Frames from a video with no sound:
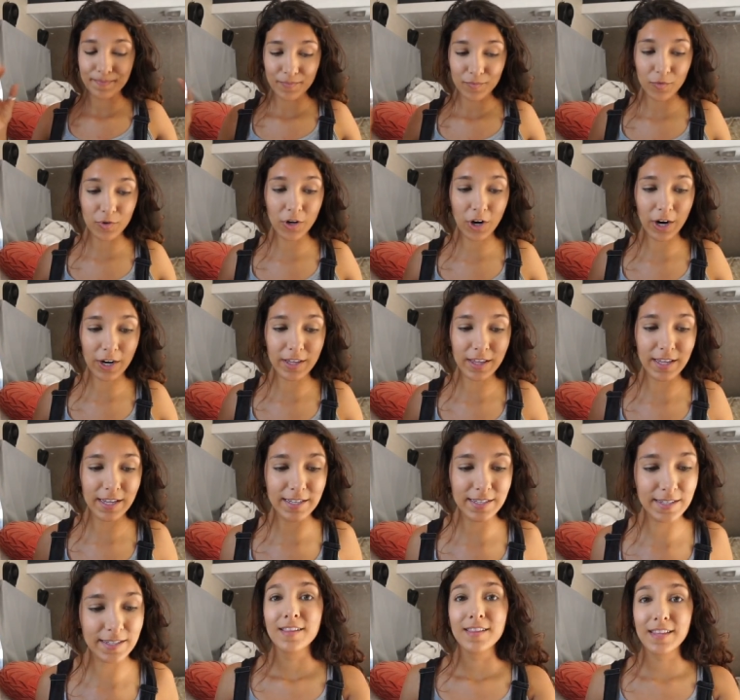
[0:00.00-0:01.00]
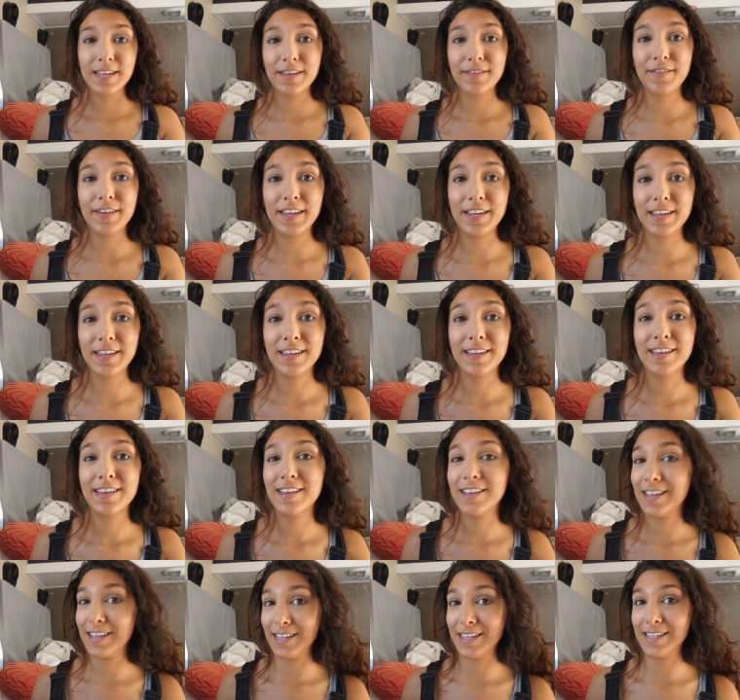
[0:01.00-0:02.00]
regardless, leaving
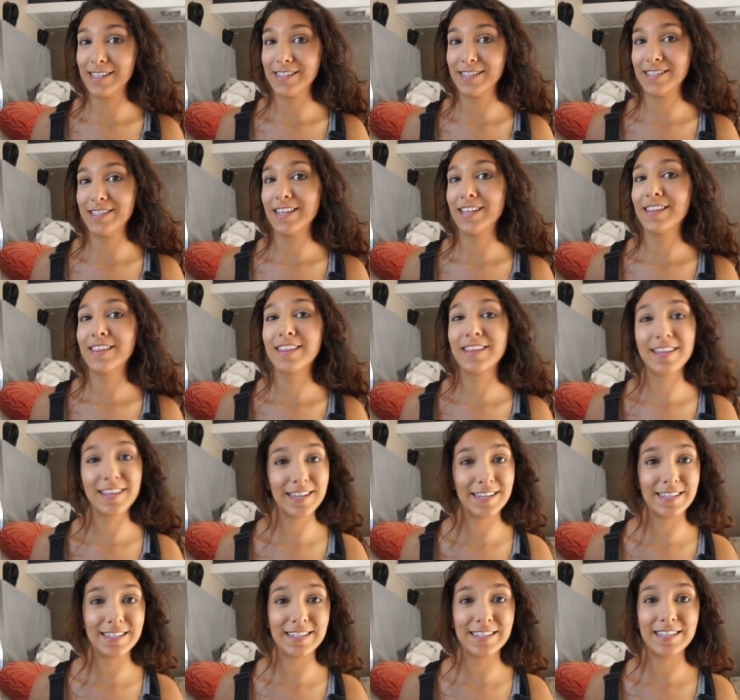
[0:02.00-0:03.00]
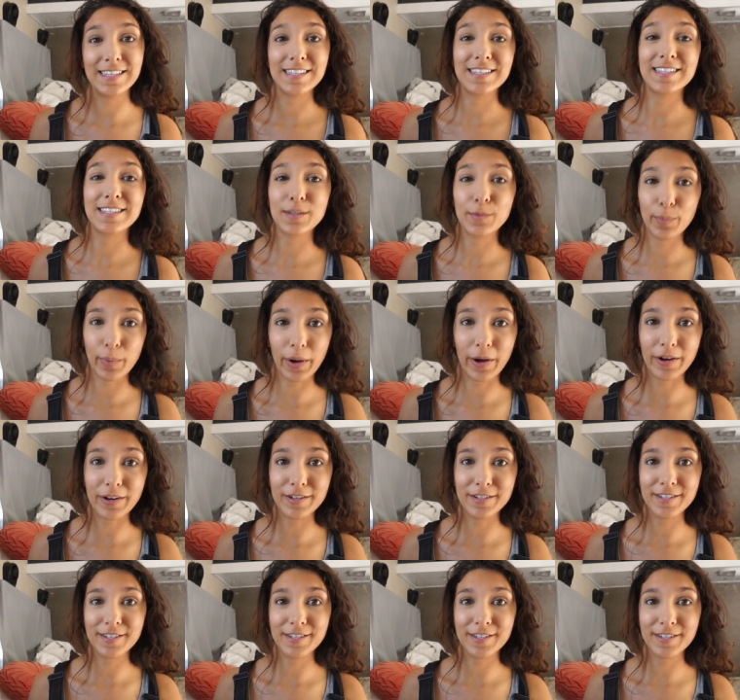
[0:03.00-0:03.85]
is the easiest part.